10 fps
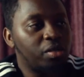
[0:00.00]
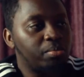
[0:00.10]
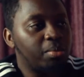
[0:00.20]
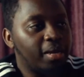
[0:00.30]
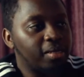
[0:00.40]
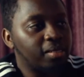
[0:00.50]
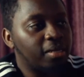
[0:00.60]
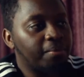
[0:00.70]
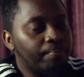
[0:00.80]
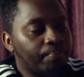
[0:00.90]
an
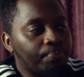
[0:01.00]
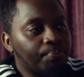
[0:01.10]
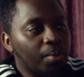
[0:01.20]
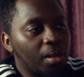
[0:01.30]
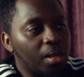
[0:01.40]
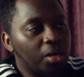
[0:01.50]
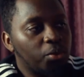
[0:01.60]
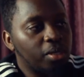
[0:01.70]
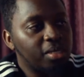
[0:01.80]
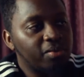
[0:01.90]
amazing
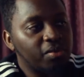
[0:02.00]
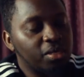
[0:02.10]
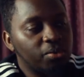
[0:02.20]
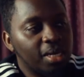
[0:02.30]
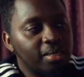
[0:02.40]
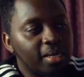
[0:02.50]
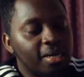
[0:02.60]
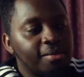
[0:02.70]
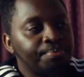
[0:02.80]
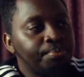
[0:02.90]
creativity right
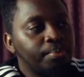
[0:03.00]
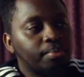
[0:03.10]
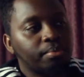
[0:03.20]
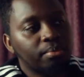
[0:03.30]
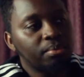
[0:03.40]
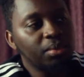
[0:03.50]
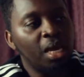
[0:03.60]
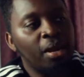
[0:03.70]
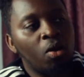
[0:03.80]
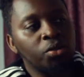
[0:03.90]
there.
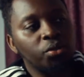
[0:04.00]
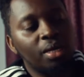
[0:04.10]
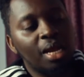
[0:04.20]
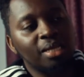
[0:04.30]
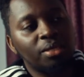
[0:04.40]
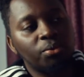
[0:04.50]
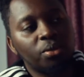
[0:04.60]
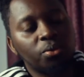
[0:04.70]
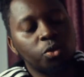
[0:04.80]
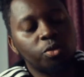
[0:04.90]
And also I like the
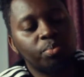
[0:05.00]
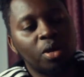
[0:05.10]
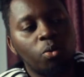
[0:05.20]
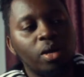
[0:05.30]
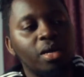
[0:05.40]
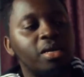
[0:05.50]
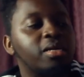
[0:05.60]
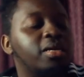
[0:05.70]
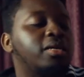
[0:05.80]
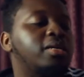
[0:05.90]
Rick Ross part where
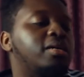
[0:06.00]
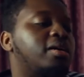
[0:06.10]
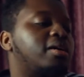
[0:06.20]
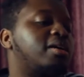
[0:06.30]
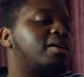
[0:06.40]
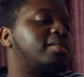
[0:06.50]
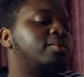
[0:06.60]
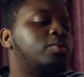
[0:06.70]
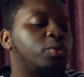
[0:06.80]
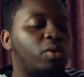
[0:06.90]

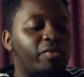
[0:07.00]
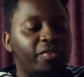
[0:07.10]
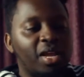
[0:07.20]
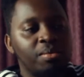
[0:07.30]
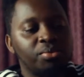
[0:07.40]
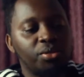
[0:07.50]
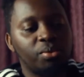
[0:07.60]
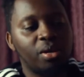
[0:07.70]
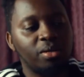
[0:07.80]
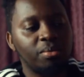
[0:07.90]
there were flames
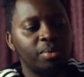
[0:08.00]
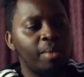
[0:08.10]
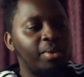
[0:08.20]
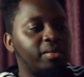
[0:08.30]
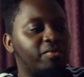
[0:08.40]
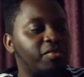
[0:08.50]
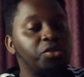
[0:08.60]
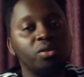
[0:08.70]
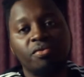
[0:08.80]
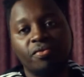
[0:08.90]
around him. I mean, the
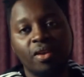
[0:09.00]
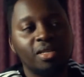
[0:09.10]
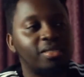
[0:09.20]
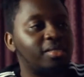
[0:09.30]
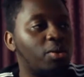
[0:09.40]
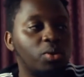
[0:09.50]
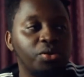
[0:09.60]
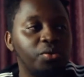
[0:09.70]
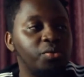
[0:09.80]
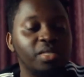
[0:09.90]
visual effects that were
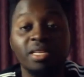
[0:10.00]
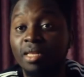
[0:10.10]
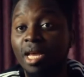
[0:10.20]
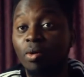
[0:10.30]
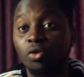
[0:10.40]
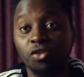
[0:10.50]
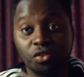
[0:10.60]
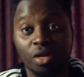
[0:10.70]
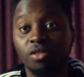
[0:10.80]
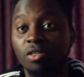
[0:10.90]
used in there was
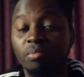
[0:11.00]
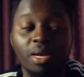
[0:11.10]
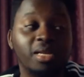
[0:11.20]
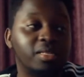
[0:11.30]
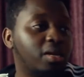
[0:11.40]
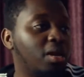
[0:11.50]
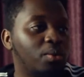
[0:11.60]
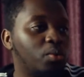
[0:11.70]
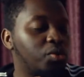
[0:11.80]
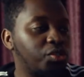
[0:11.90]
such an amazing.
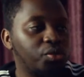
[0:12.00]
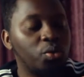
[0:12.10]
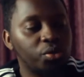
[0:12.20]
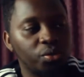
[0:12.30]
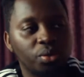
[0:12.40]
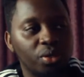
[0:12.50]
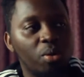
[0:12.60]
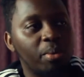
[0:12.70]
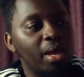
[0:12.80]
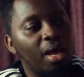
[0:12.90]
It was so, so
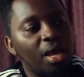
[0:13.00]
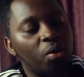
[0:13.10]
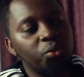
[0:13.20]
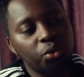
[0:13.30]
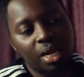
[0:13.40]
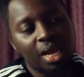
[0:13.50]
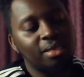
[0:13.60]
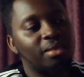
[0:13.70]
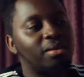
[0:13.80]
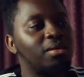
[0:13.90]
dope. And also I
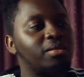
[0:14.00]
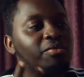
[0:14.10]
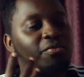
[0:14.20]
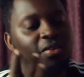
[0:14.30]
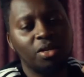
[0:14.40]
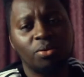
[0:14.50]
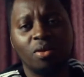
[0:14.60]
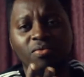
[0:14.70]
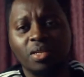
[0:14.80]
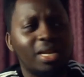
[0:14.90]
like the
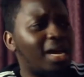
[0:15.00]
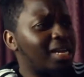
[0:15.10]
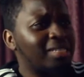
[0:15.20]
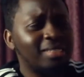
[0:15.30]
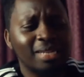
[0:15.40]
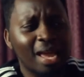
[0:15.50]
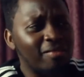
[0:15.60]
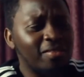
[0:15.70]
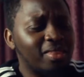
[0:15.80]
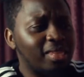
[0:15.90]
flickering of the lights and
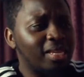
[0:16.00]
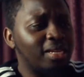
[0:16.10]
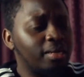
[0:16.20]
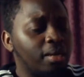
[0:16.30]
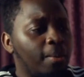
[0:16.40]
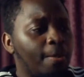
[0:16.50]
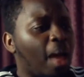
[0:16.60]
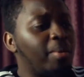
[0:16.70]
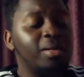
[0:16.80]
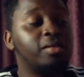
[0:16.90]
everything.
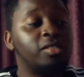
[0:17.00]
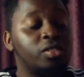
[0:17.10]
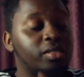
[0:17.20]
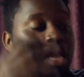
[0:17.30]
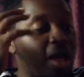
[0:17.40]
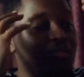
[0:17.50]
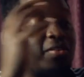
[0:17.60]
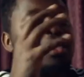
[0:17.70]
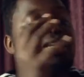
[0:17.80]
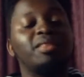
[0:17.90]
I mean, just
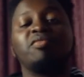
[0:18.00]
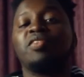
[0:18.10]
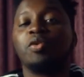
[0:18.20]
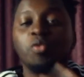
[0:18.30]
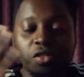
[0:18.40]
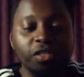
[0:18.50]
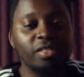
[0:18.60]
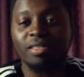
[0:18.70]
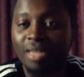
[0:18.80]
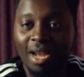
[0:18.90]
everything in the video was
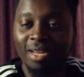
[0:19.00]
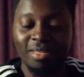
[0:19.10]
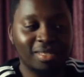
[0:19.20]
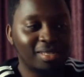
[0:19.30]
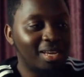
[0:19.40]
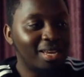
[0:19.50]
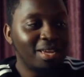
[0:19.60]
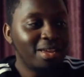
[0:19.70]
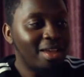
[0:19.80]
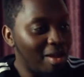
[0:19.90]
just nice.
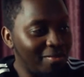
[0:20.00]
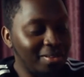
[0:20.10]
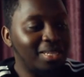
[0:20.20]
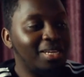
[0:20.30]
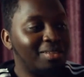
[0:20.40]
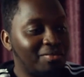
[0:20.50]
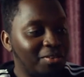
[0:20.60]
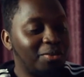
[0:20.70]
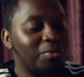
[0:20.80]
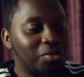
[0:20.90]
Everything in the
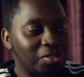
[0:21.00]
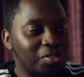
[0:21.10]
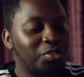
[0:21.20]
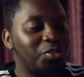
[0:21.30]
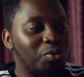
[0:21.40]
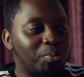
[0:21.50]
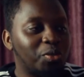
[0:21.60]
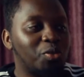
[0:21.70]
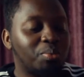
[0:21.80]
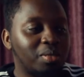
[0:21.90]
video was just super,
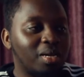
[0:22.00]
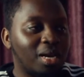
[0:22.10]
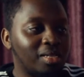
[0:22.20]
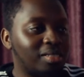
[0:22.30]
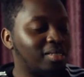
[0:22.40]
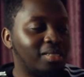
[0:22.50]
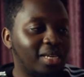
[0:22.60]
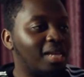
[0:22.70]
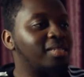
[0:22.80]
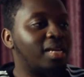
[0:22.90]
super nice.
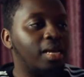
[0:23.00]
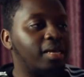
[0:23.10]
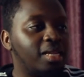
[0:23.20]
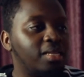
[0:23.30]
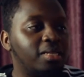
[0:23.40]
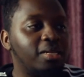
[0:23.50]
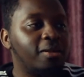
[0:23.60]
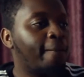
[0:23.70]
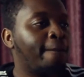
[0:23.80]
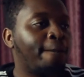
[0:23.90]
KSI killed it.